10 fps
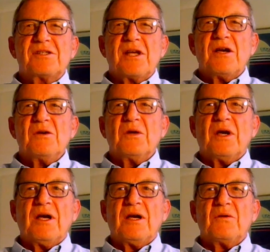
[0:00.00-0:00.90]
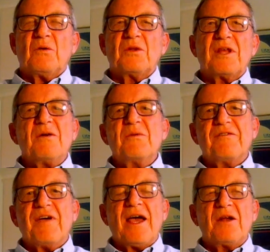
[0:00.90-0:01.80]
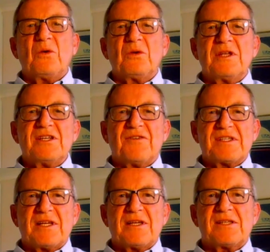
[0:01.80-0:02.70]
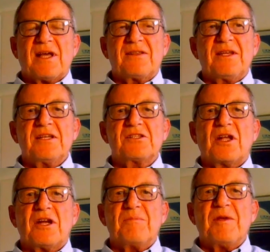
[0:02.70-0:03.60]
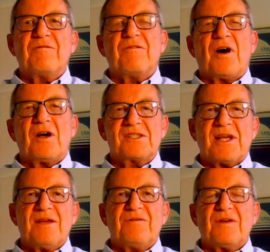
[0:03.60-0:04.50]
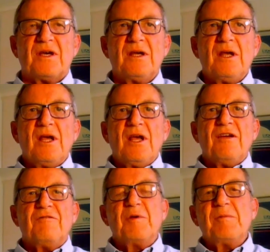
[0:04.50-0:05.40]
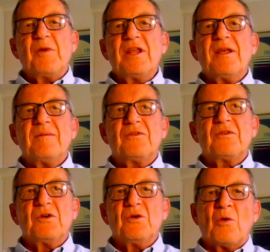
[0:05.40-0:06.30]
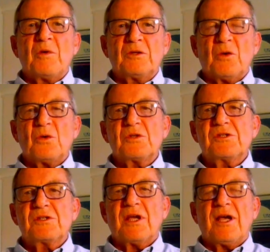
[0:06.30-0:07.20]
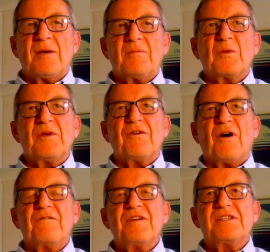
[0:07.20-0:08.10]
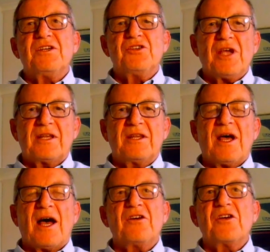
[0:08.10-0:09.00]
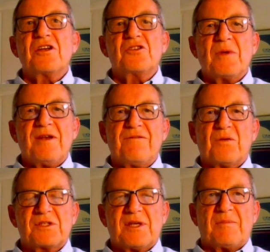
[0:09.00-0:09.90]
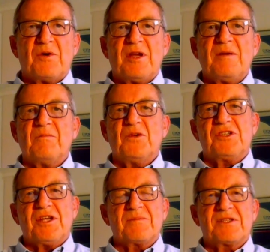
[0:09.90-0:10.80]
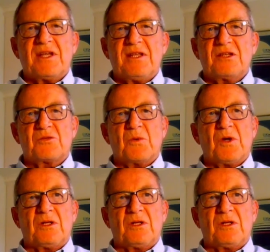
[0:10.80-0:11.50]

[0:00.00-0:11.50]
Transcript: So although we've had all these visitors, I think it's going to be far safer if we bring them through normal doors. We've obviously checked the 124 submarine museums in this